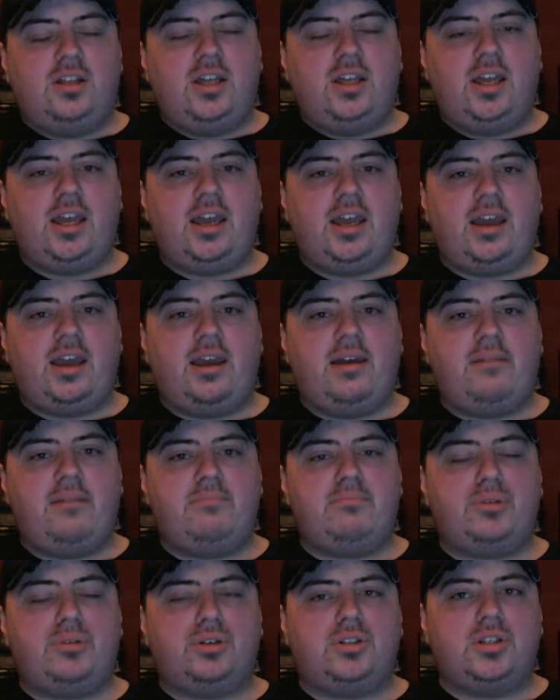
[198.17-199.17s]
Um,
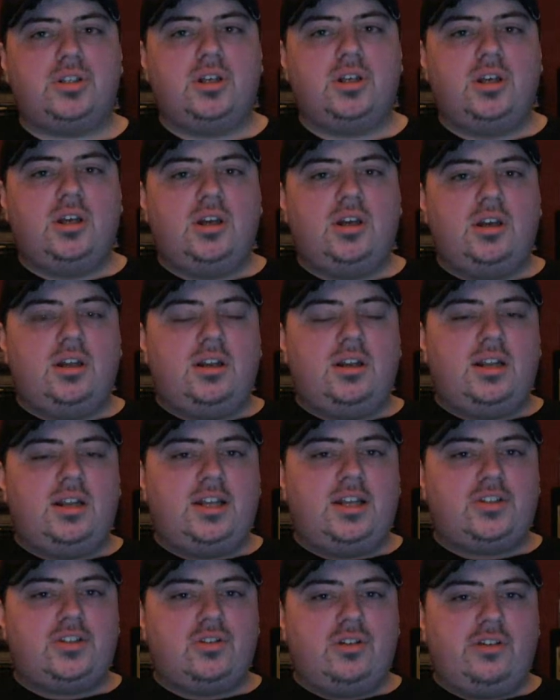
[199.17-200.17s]
but let
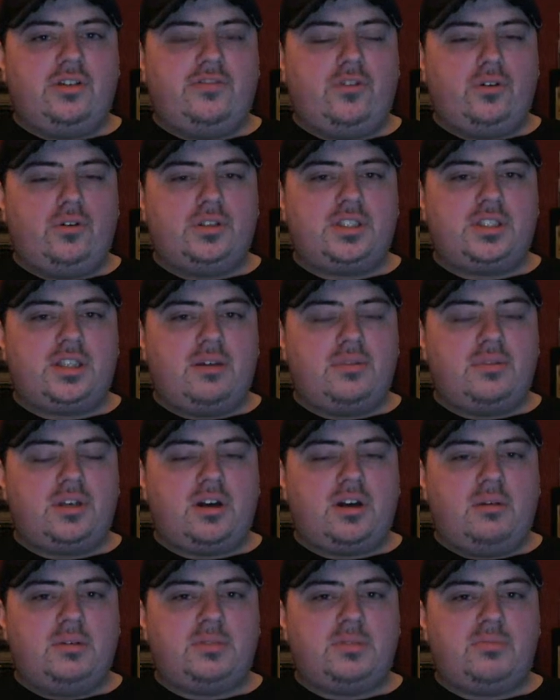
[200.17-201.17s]
us know your thoughts down in the
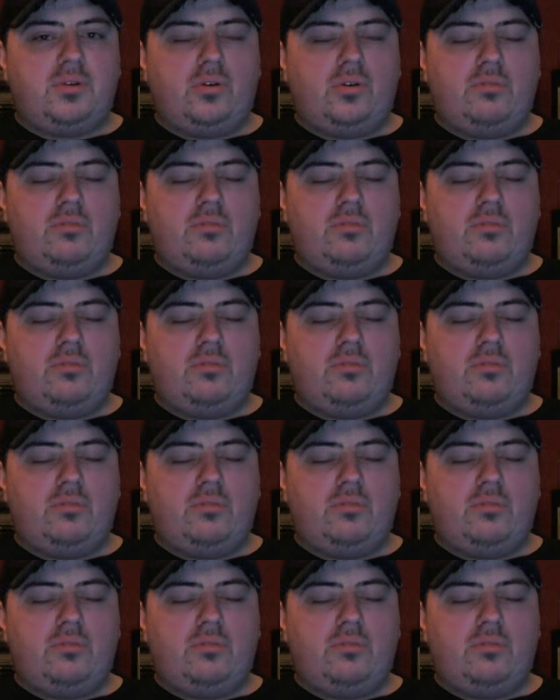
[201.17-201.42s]
comments below.